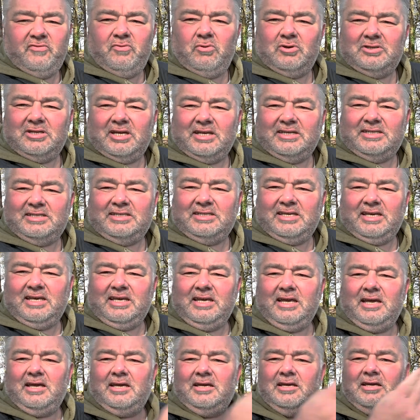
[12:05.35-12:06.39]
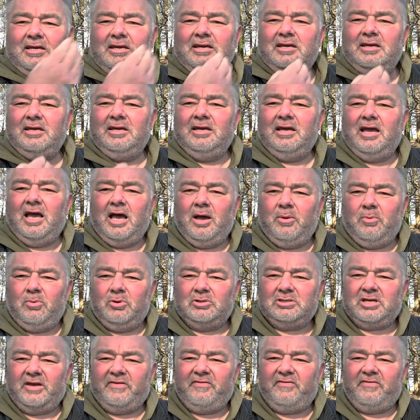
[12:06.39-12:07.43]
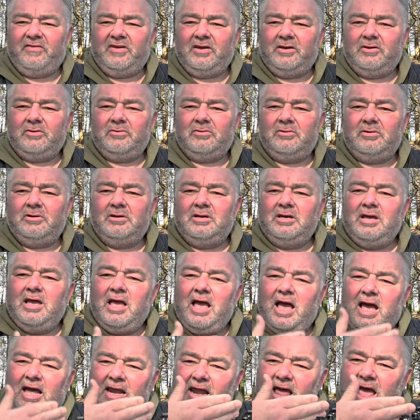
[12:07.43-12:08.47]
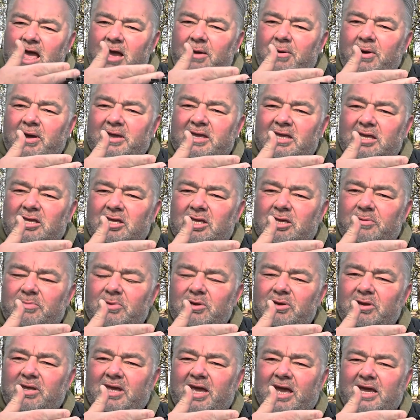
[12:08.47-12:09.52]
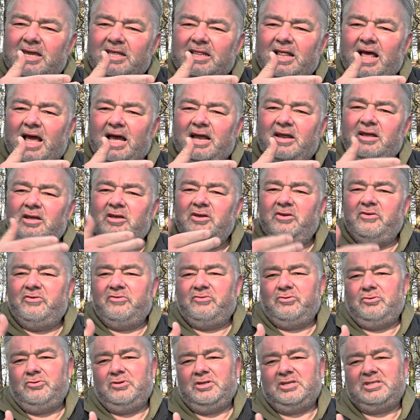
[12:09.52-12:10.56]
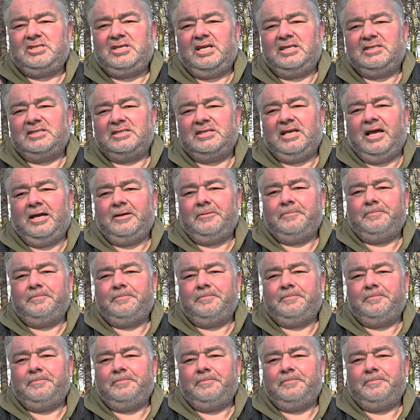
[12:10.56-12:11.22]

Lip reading: of what I see and what I feel and how I can communicate that through this sensor.